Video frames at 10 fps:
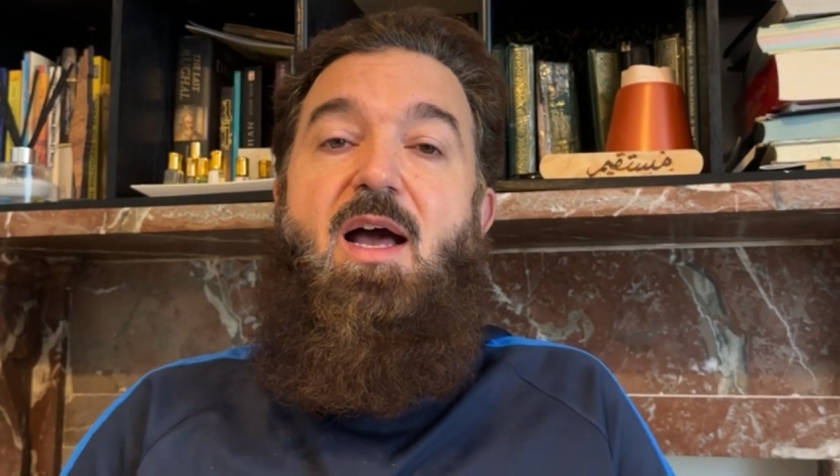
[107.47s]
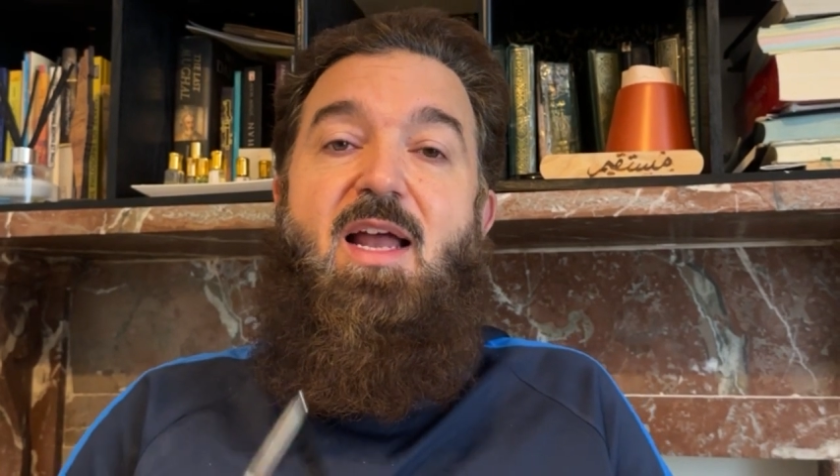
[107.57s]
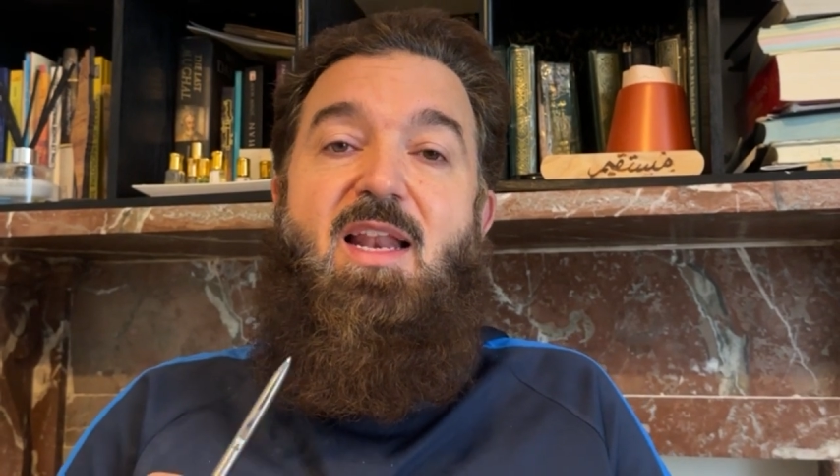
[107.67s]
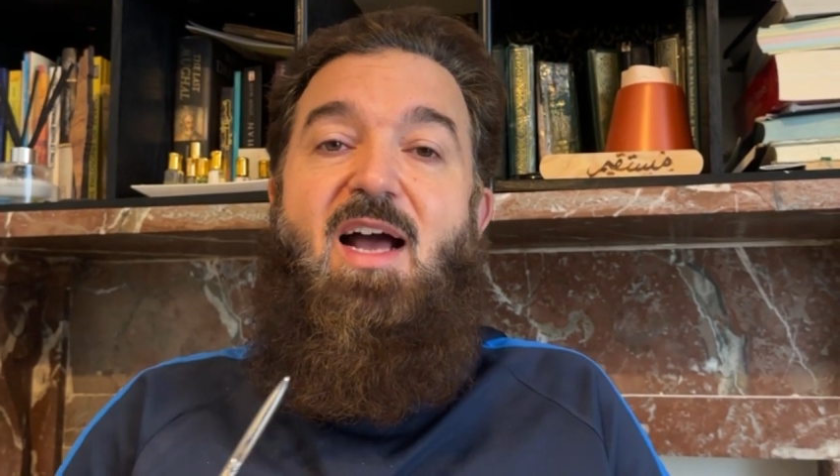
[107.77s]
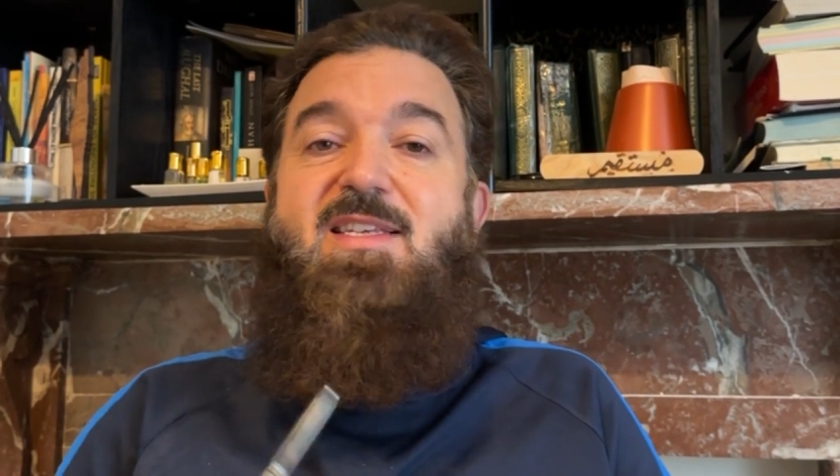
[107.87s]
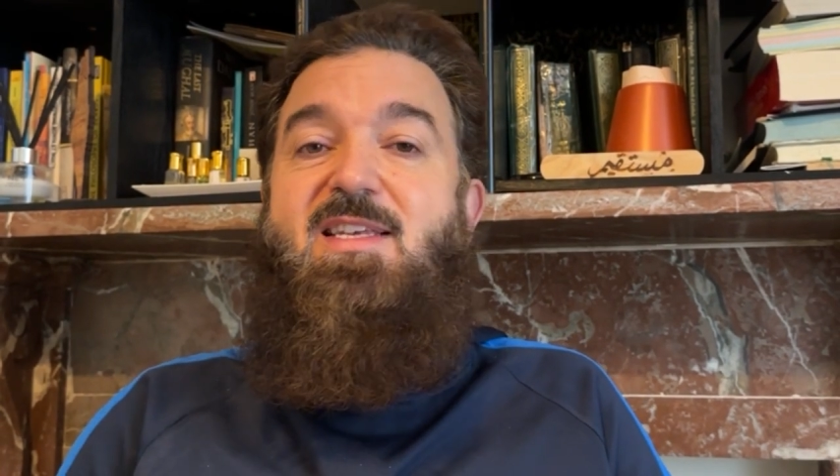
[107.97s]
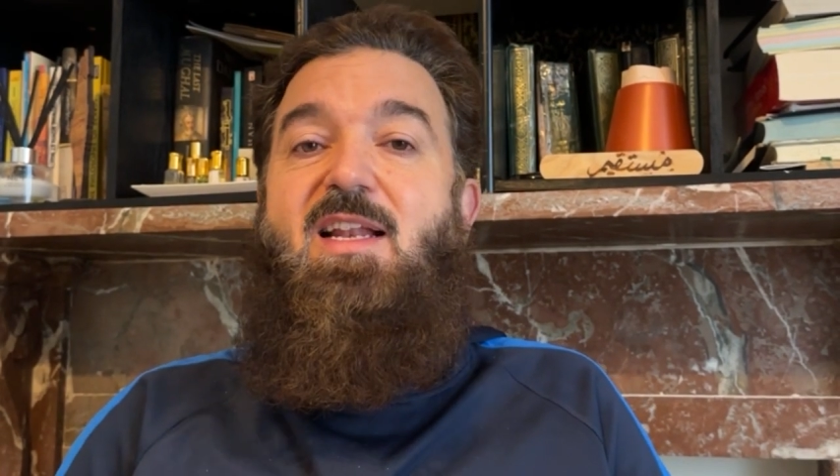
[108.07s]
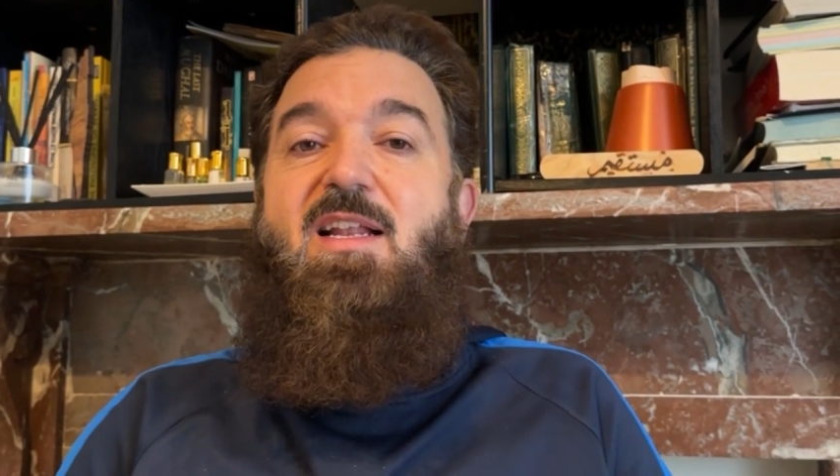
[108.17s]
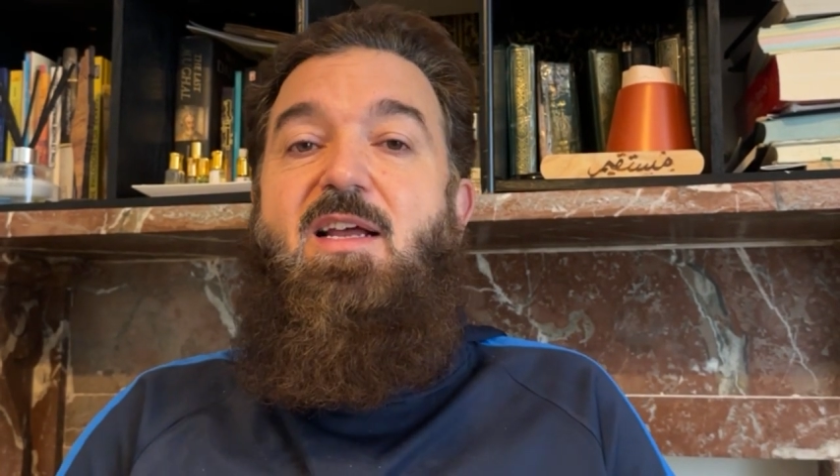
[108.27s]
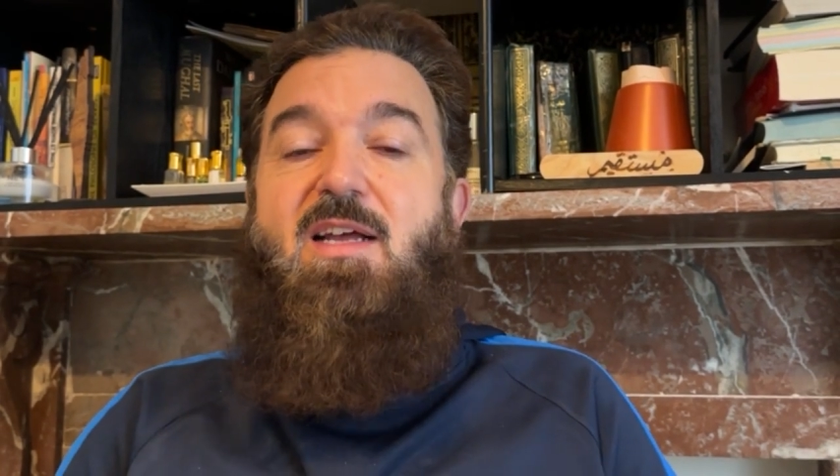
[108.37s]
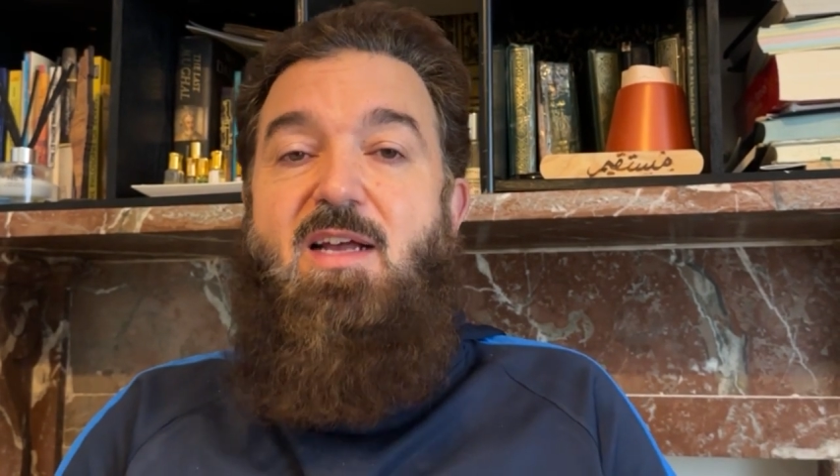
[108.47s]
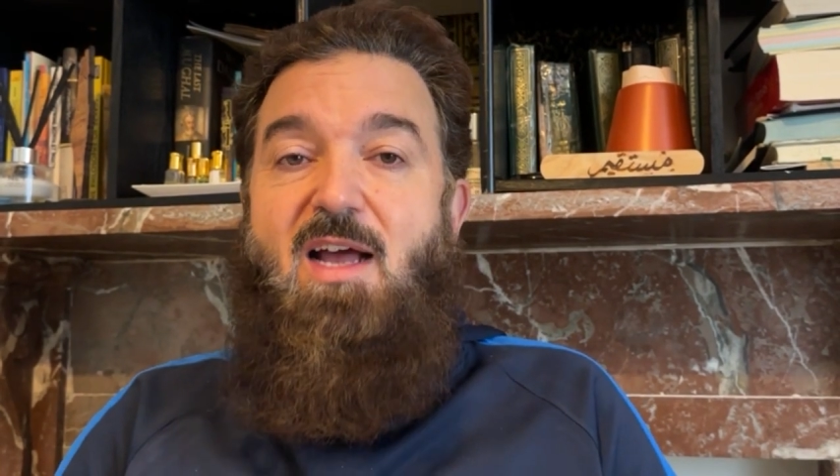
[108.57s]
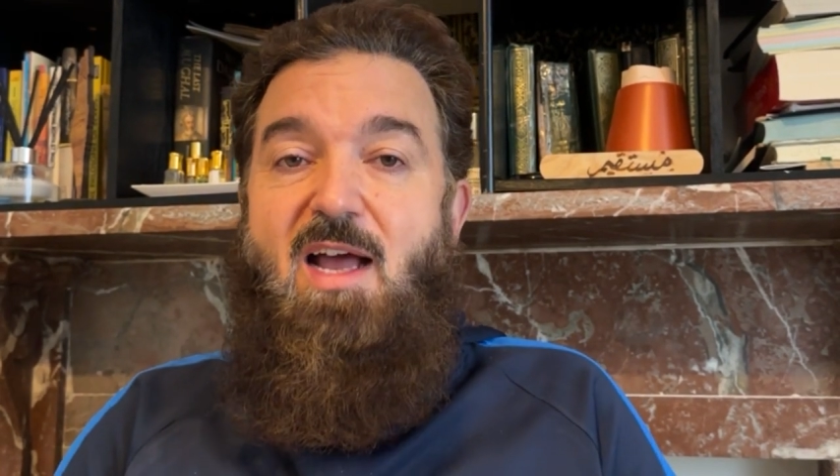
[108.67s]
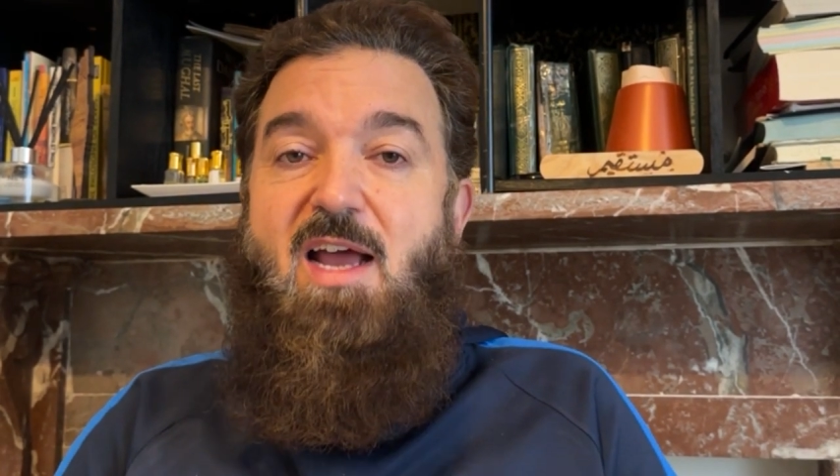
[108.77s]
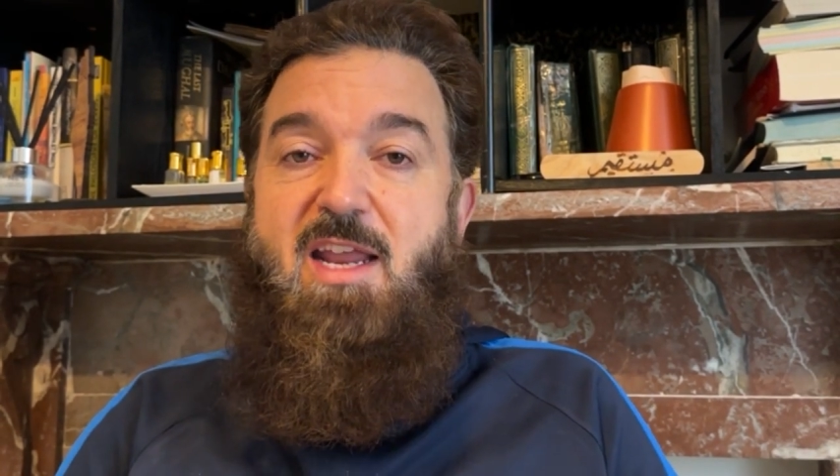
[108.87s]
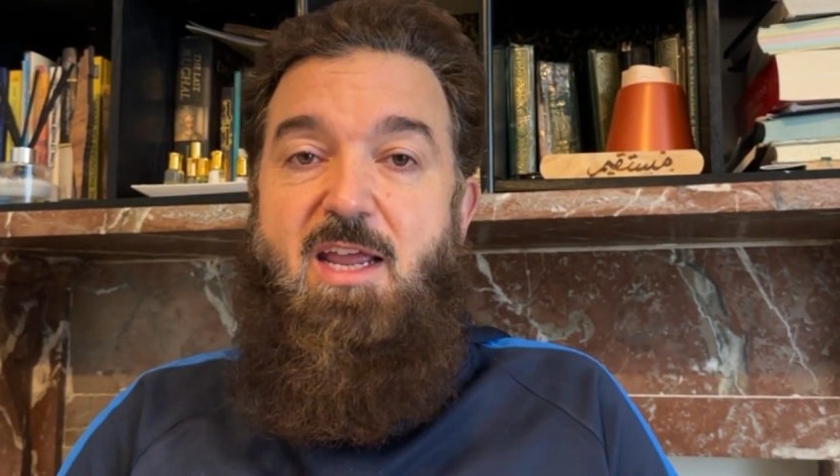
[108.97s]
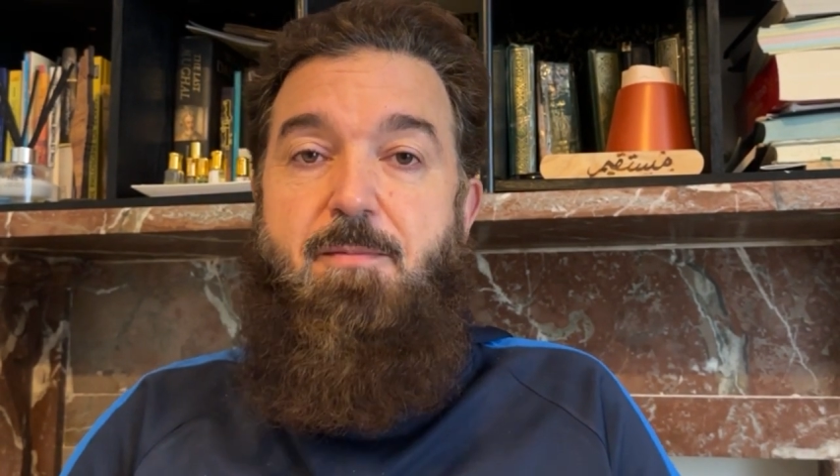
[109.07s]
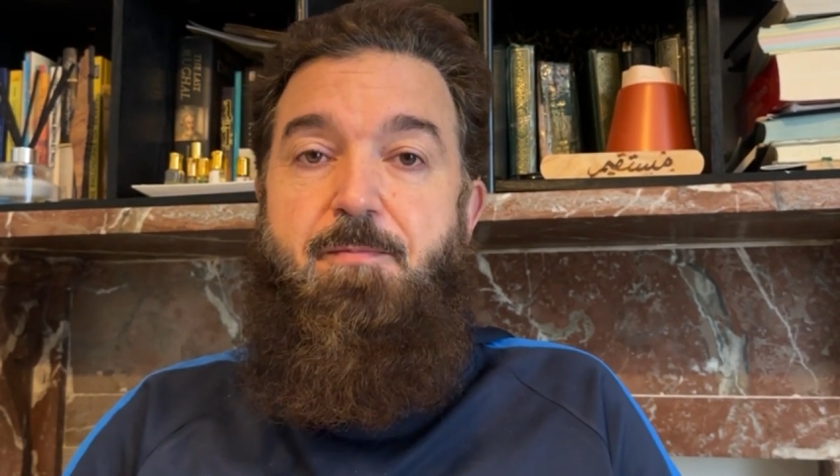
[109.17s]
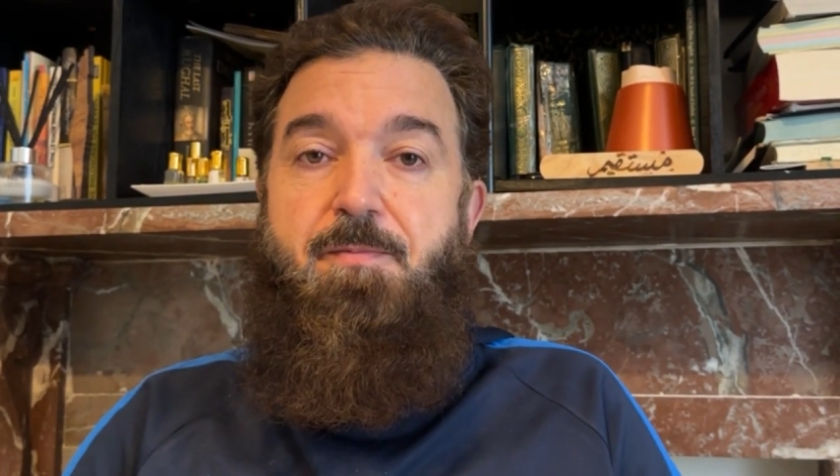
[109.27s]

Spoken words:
Al-Asal, honey.